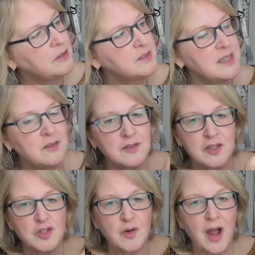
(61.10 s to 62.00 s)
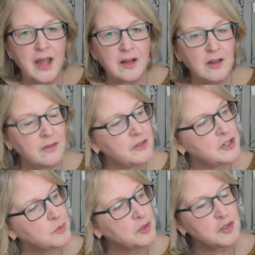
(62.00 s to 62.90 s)
you'll see there's a triangle, a
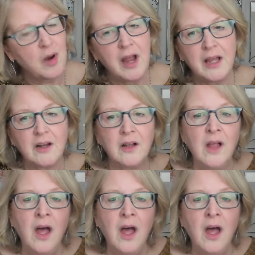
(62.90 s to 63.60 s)
visual triangle